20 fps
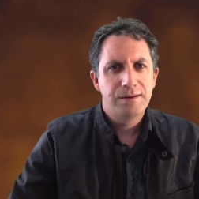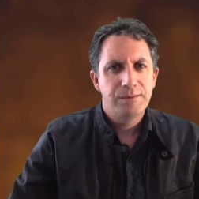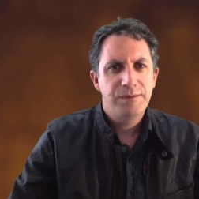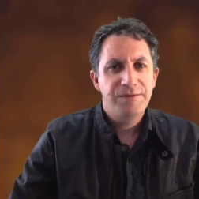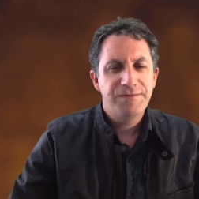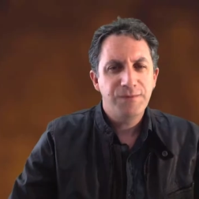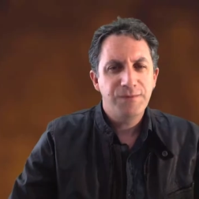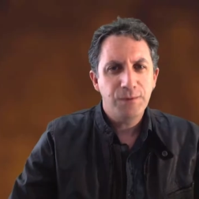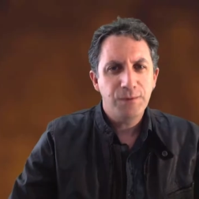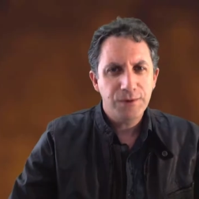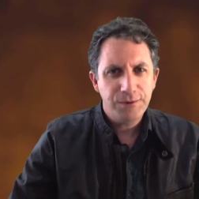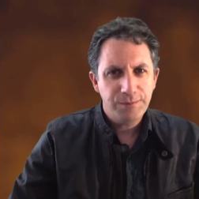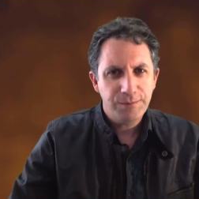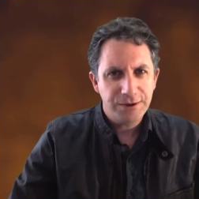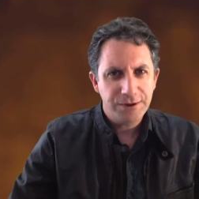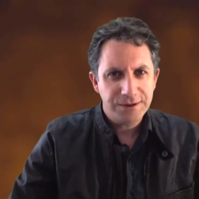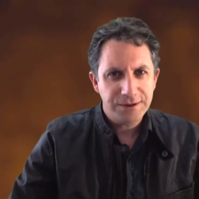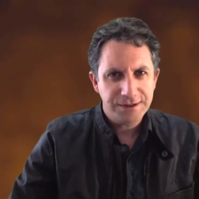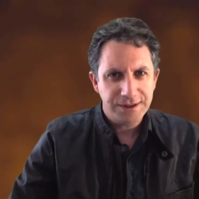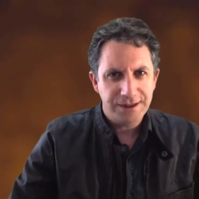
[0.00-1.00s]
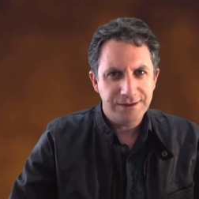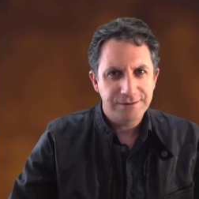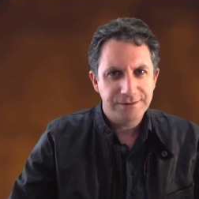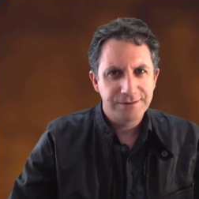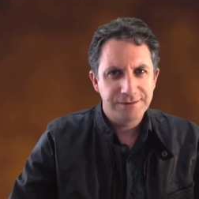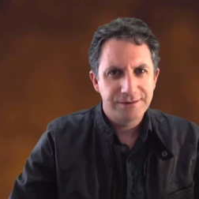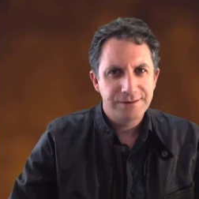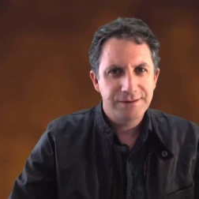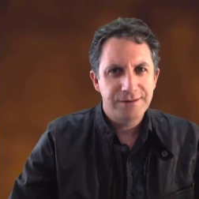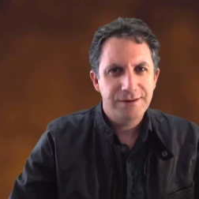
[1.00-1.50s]
Before you pass
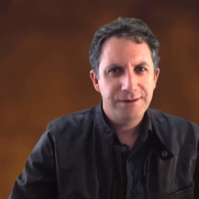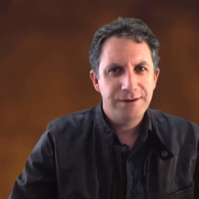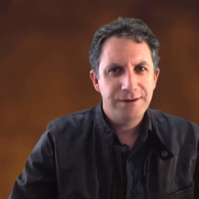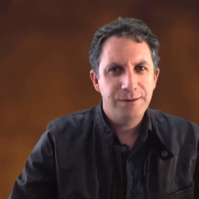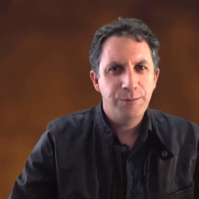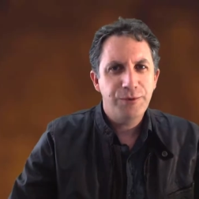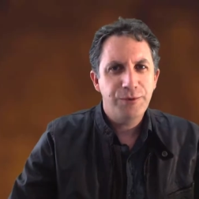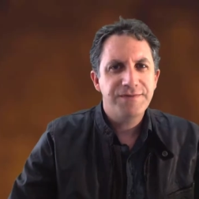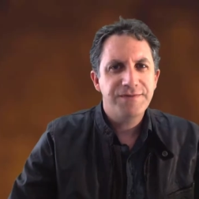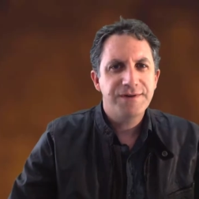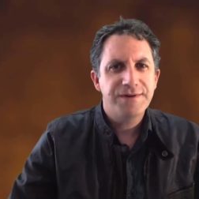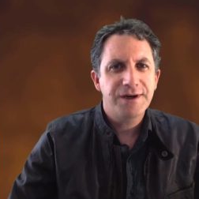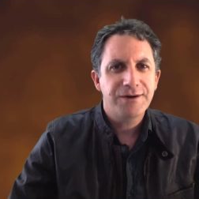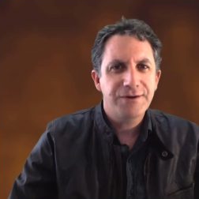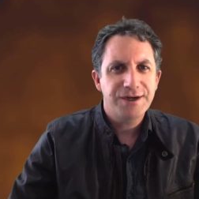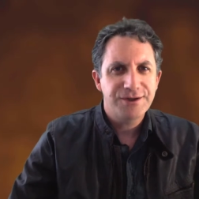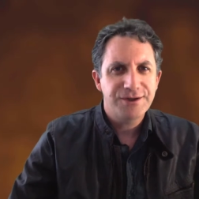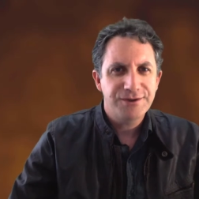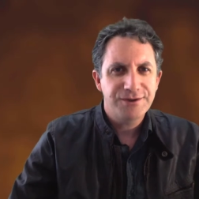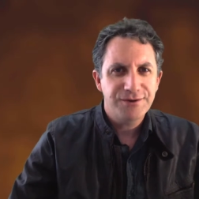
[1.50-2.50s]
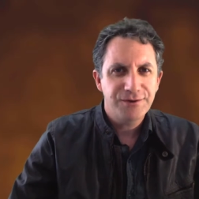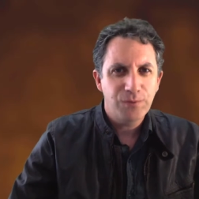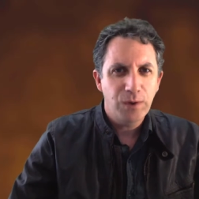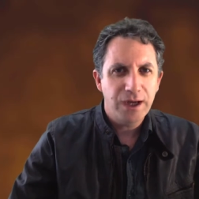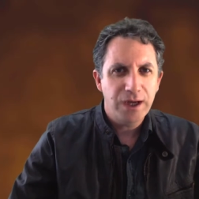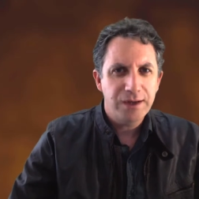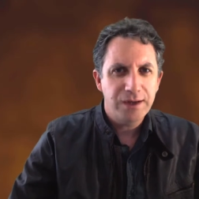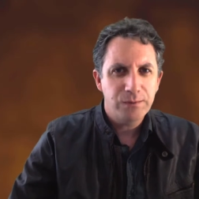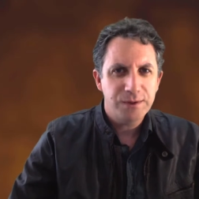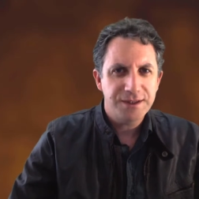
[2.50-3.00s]
out, a brief digression on the
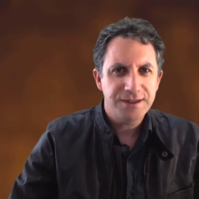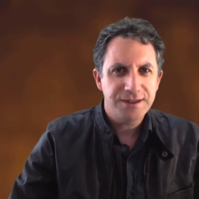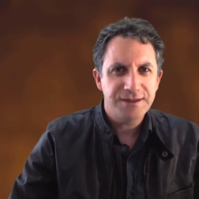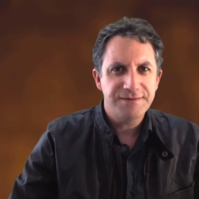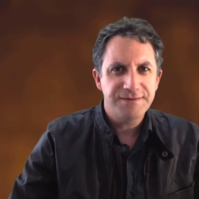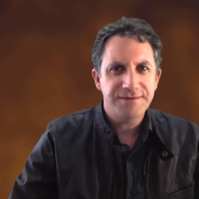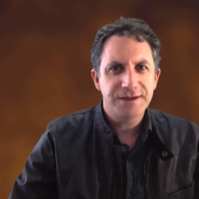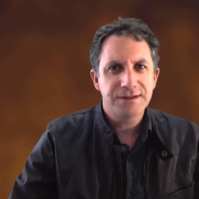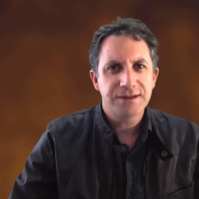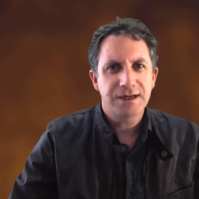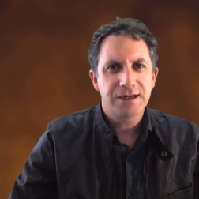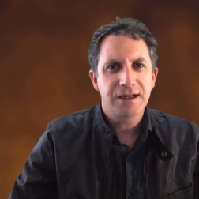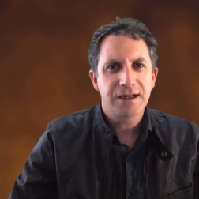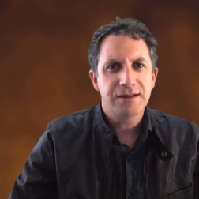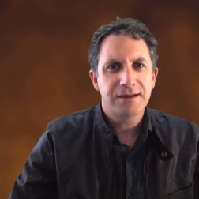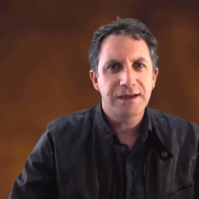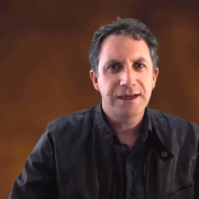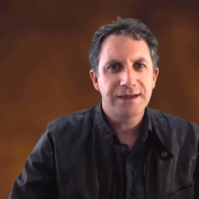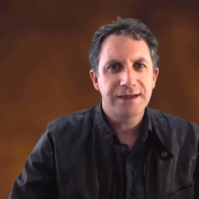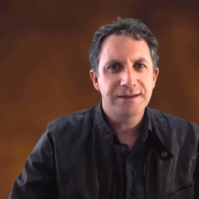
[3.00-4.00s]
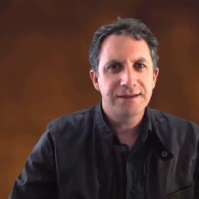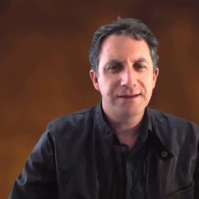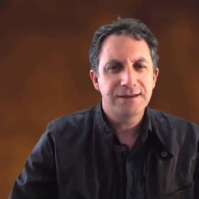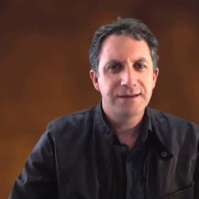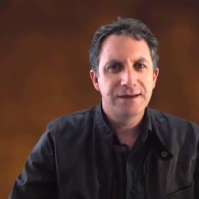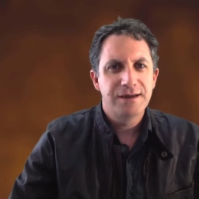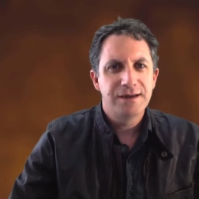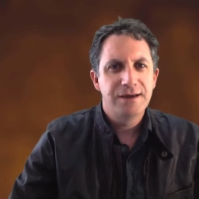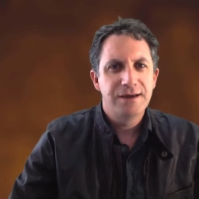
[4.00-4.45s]
way in which these figures are calculated.